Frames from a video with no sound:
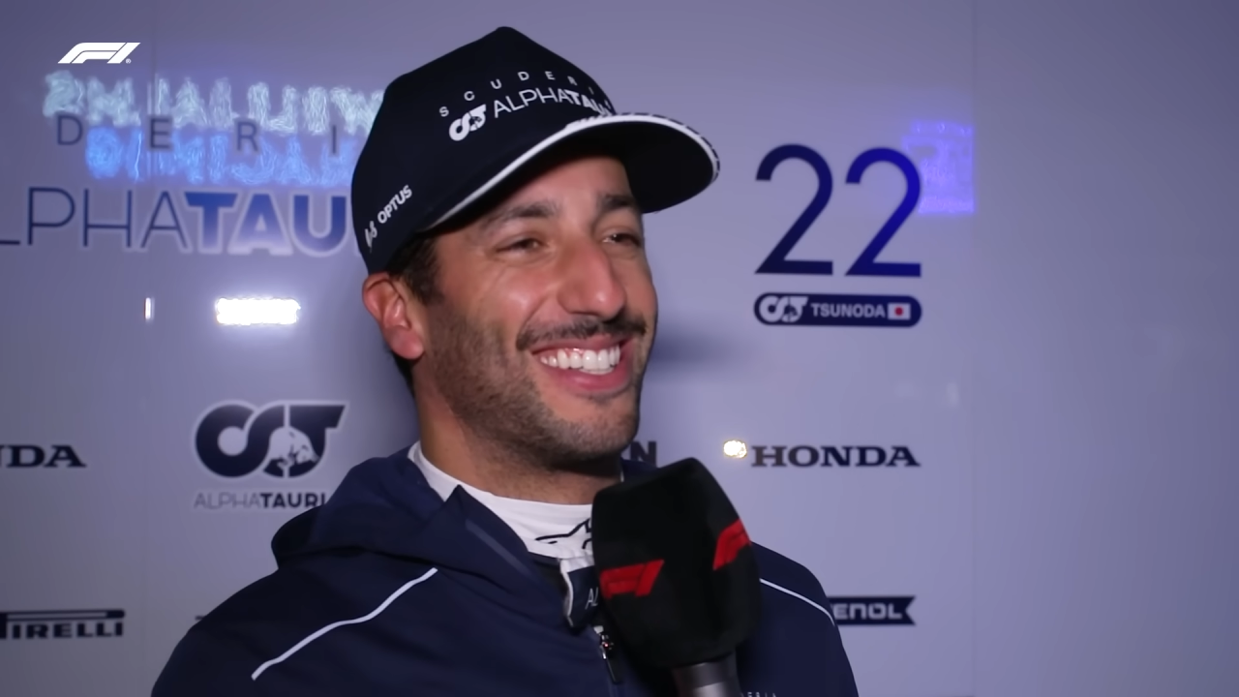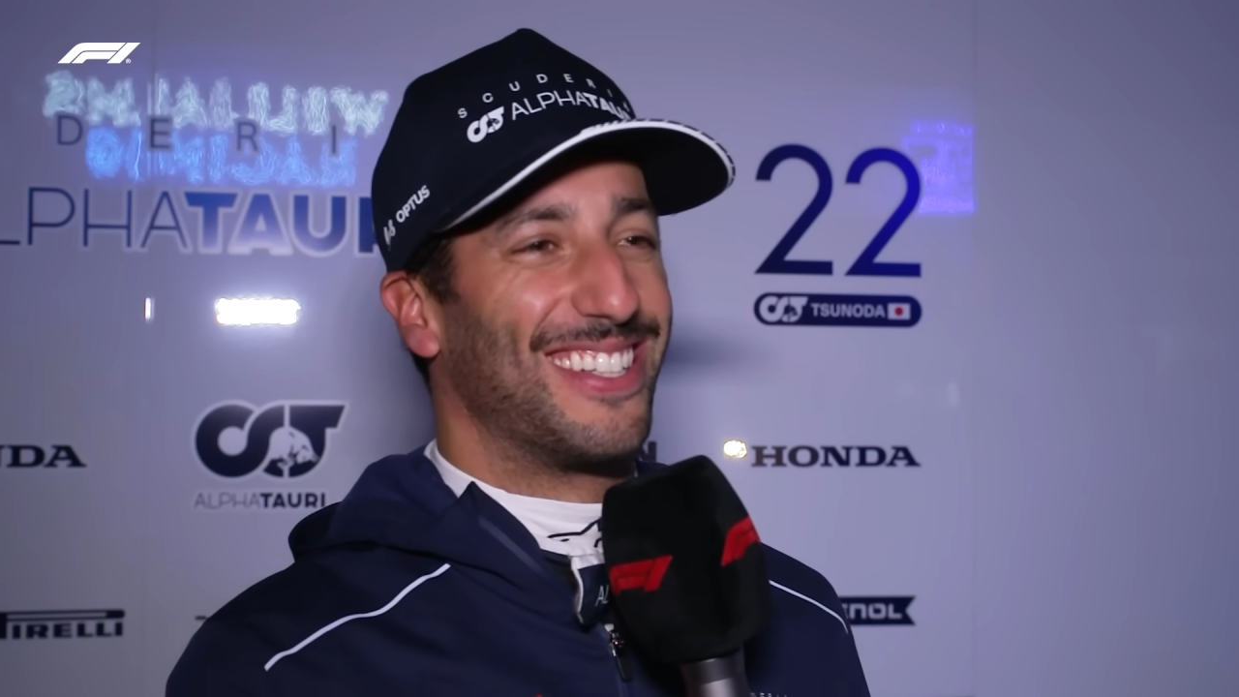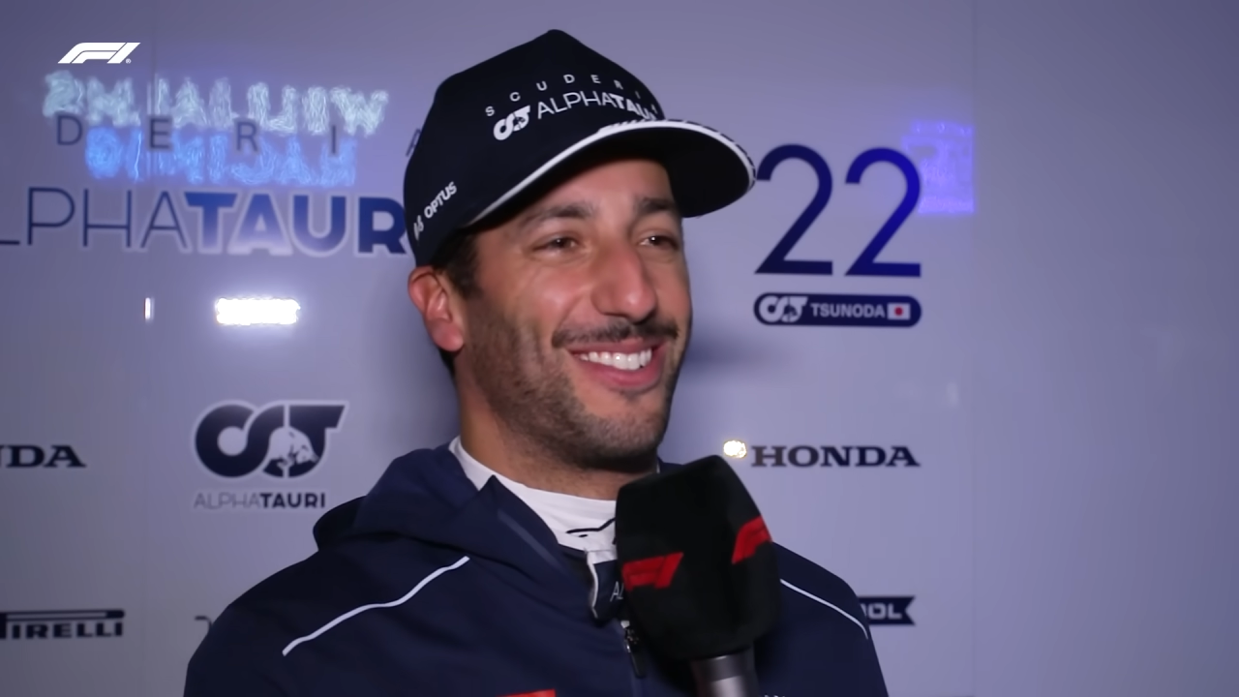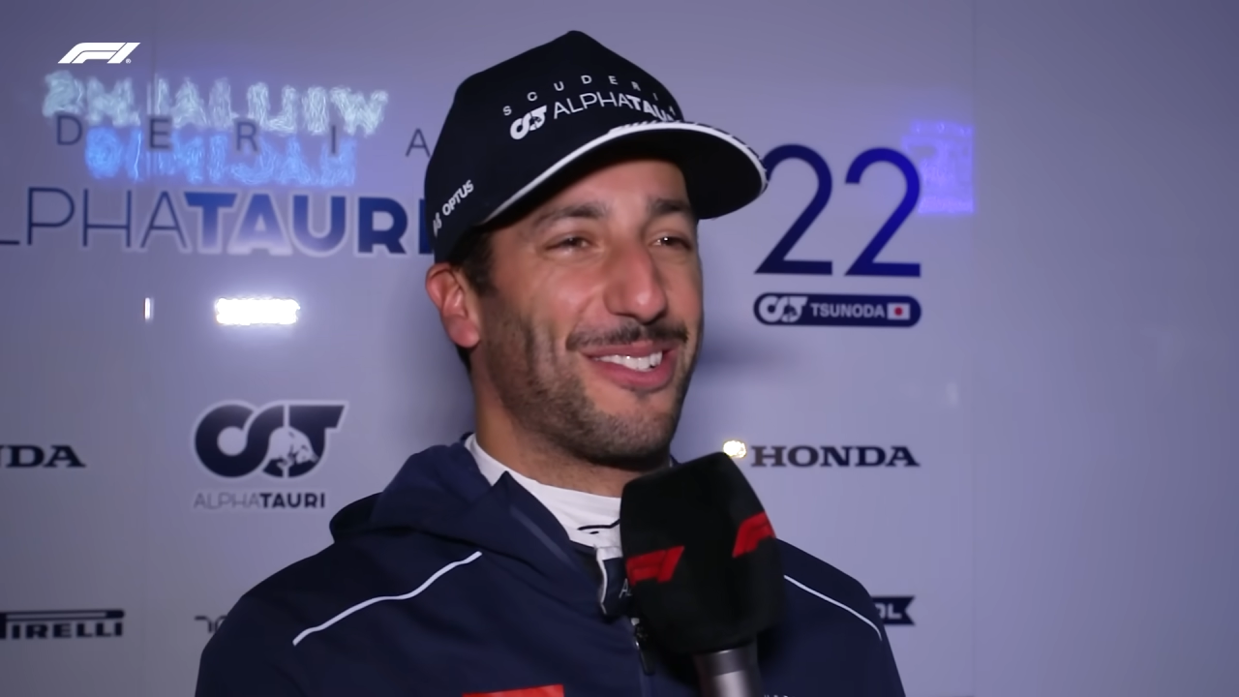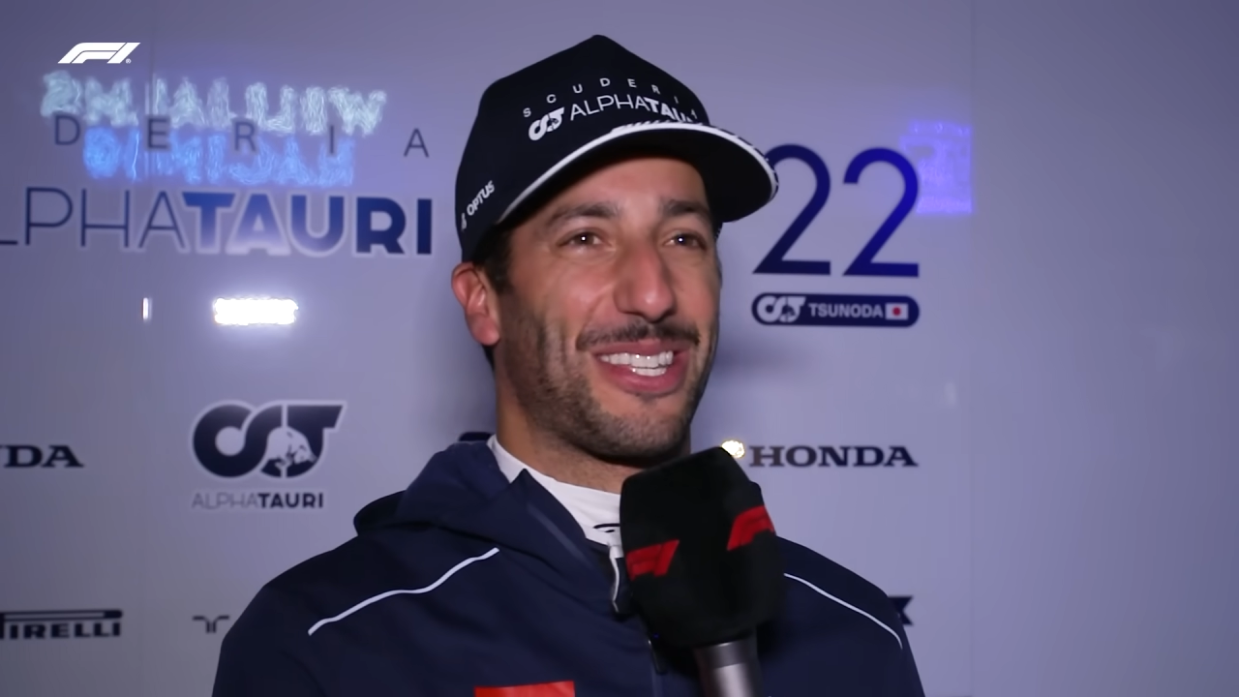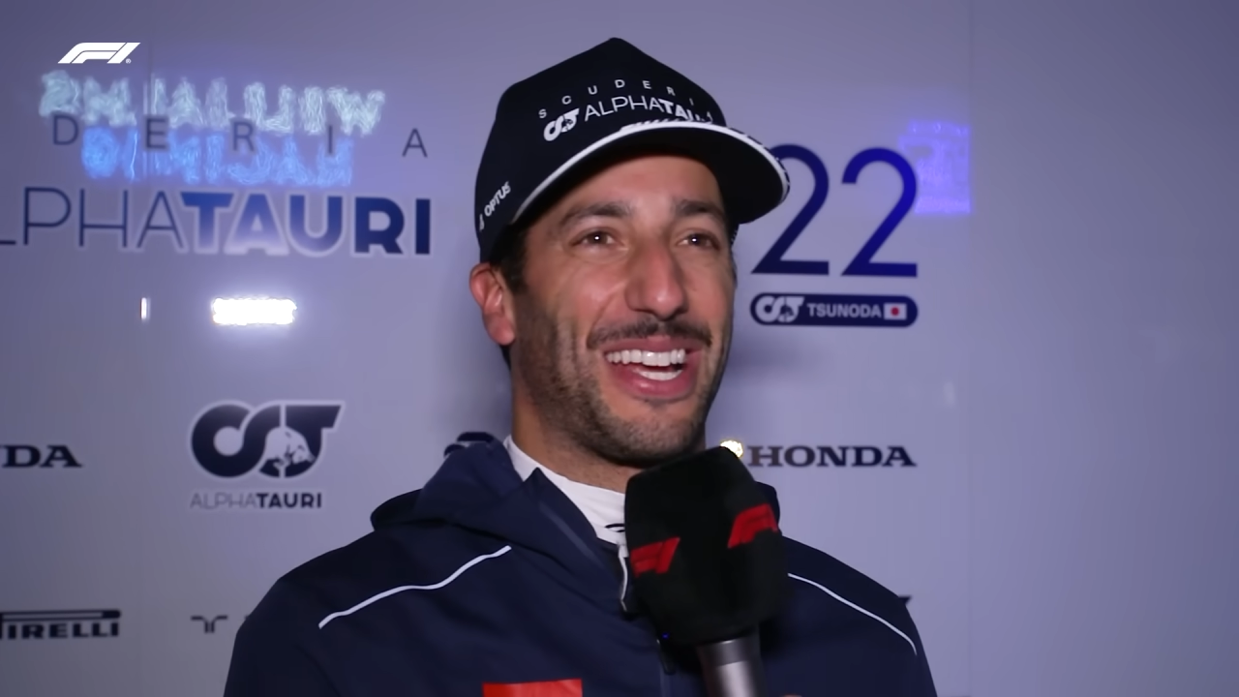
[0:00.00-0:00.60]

it was